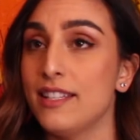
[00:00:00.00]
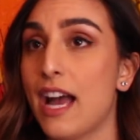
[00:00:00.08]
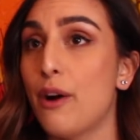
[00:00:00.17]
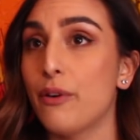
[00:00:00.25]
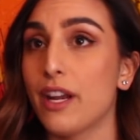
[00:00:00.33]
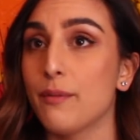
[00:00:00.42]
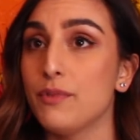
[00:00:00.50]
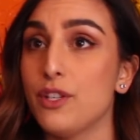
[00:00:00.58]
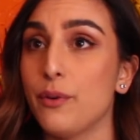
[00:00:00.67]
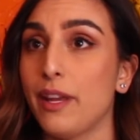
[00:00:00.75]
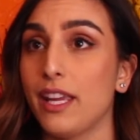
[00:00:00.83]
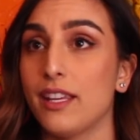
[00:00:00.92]
now what I'm
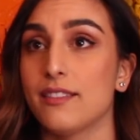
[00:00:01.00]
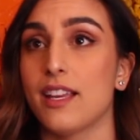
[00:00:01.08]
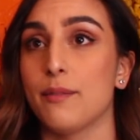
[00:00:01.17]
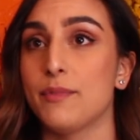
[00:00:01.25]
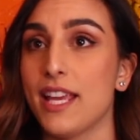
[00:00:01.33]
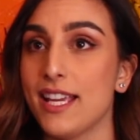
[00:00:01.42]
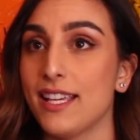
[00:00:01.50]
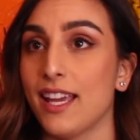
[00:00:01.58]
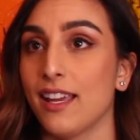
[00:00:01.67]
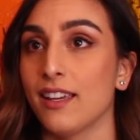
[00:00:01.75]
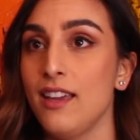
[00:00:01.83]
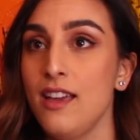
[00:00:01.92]
doing is I'm
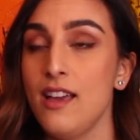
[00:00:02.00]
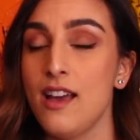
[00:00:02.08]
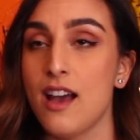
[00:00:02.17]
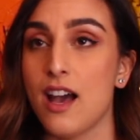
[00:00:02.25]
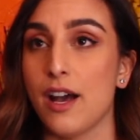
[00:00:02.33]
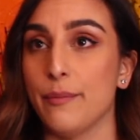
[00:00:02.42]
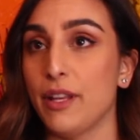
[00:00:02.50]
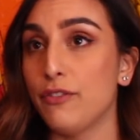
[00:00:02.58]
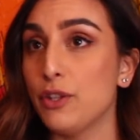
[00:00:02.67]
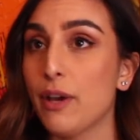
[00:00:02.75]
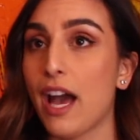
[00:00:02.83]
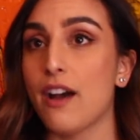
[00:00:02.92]
taking,
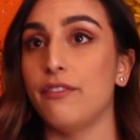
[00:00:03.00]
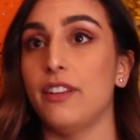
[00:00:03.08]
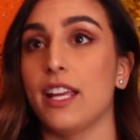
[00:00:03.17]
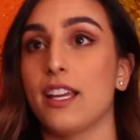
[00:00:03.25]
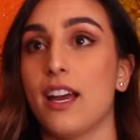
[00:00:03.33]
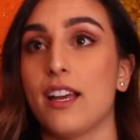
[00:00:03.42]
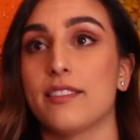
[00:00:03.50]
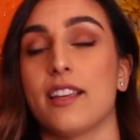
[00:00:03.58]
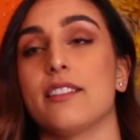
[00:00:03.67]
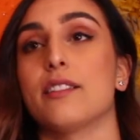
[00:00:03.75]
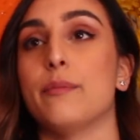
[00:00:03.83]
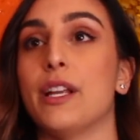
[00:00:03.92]
if you have like a
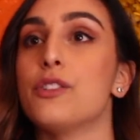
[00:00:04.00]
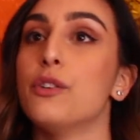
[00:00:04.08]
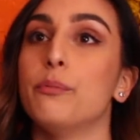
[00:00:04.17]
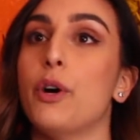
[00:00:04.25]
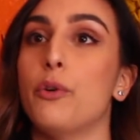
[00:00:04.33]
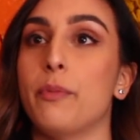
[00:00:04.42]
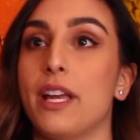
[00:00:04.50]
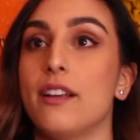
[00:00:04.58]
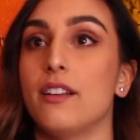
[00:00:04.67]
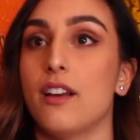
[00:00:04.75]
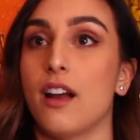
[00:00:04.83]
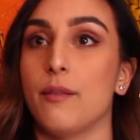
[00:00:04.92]
sentimental
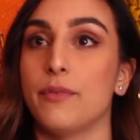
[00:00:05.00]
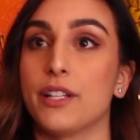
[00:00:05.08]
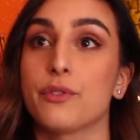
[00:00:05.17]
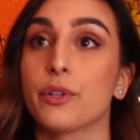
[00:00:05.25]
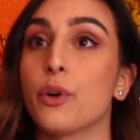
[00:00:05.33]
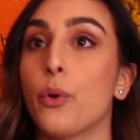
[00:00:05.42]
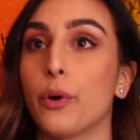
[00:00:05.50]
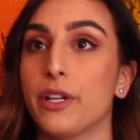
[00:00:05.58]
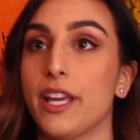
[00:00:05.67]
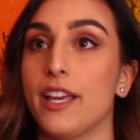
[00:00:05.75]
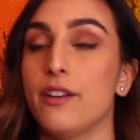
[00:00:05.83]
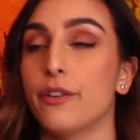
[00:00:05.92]
moment that's
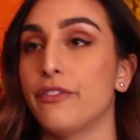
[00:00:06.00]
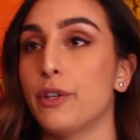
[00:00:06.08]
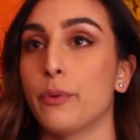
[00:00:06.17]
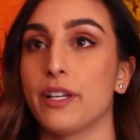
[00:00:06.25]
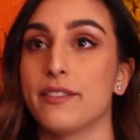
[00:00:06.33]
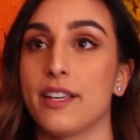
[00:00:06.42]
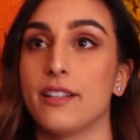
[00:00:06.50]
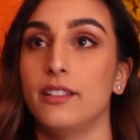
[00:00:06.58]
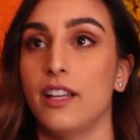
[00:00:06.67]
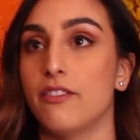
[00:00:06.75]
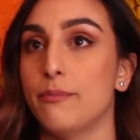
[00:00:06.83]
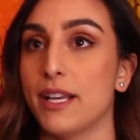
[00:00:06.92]
recorded, or if you want to send
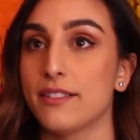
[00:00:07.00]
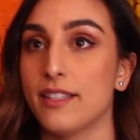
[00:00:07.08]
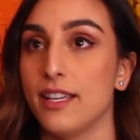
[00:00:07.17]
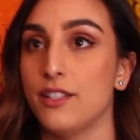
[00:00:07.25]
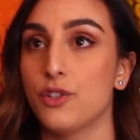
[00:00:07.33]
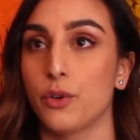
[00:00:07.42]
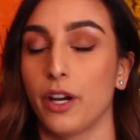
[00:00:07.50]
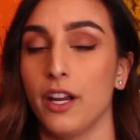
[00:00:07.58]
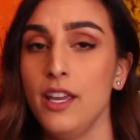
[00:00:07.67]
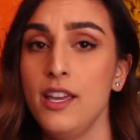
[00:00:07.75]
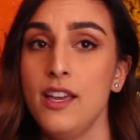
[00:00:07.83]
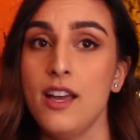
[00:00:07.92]
a love message,
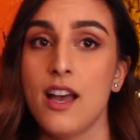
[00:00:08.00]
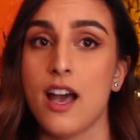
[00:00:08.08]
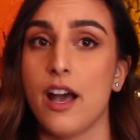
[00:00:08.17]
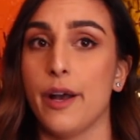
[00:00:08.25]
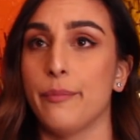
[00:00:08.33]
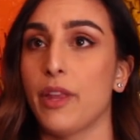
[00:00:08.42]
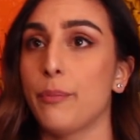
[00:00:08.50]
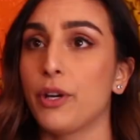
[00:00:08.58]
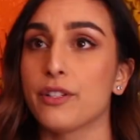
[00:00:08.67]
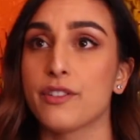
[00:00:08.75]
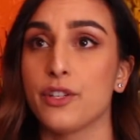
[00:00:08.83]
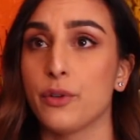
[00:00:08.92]
or a
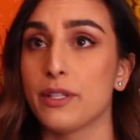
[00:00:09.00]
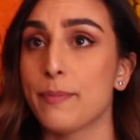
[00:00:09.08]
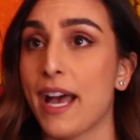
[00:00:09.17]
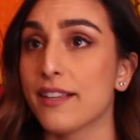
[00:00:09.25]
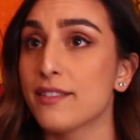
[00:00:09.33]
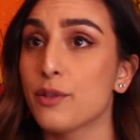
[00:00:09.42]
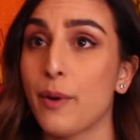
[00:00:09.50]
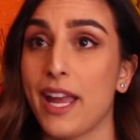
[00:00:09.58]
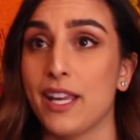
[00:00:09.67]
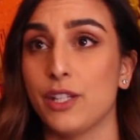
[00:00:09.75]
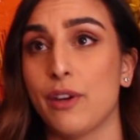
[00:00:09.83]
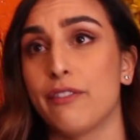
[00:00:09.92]
person who has passed
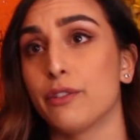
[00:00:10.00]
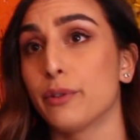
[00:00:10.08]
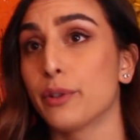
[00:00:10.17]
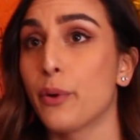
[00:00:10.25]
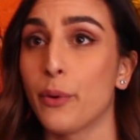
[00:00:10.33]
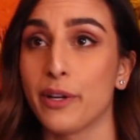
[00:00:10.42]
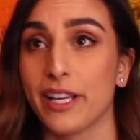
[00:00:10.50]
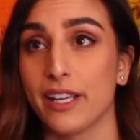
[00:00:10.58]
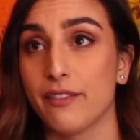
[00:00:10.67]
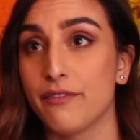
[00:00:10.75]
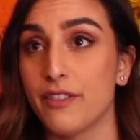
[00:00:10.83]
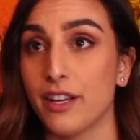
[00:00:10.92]
away and you have a recording
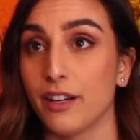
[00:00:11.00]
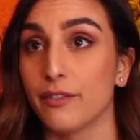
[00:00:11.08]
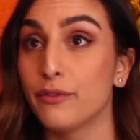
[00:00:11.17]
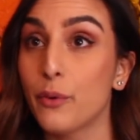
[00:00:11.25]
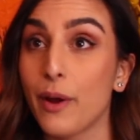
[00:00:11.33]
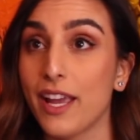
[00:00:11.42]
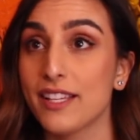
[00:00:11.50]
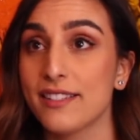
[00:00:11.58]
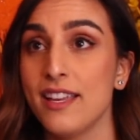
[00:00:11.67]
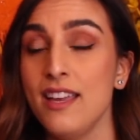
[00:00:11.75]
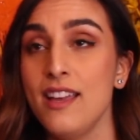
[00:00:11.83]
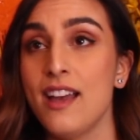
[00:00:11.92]
of their
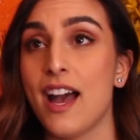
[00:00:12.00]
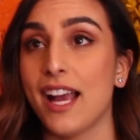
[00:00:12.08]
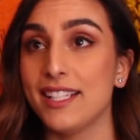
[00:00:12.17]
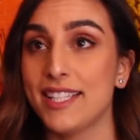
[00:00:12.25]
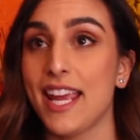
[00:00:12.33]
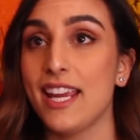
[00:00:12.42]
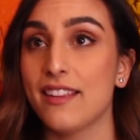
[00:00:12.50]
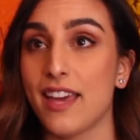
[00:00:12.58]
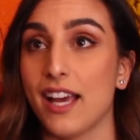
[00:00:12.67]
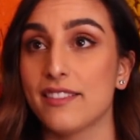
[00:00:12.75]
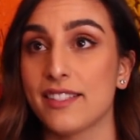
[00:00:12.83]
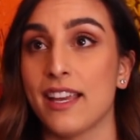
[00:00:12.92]
voice, I take
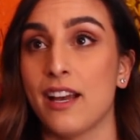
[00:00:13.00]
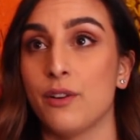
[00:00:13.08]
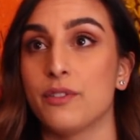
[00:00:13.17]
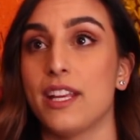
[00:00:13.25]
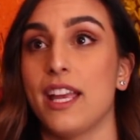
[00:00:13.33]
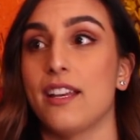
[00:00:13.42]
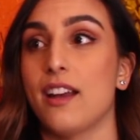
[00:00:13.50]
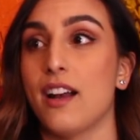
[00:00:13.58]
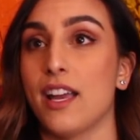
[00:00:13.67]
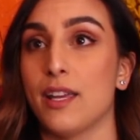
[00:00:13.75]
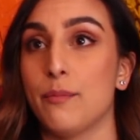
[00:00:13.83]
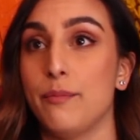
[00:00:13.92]
that sound and
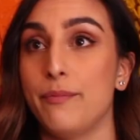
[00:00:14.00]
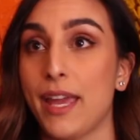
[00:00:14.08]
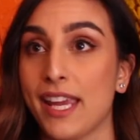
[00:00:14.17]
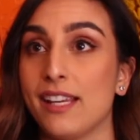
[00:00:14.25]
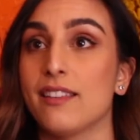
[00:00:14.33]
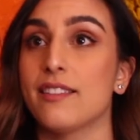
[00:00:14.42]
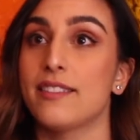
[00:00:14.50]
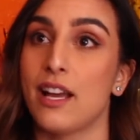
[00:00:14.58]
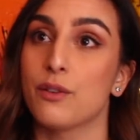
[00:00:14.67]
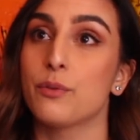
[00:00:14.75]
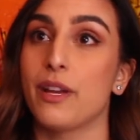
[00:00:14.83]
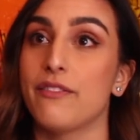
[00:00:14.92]
I paint the
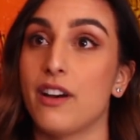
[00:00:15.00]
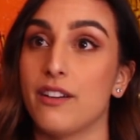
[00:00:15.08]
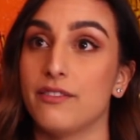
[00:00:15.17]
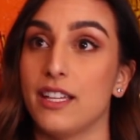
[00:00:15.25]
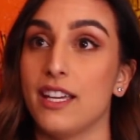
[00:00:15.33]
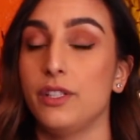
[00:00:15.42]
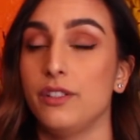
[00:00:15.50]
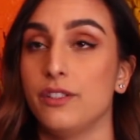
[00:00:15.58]
sound wave of it.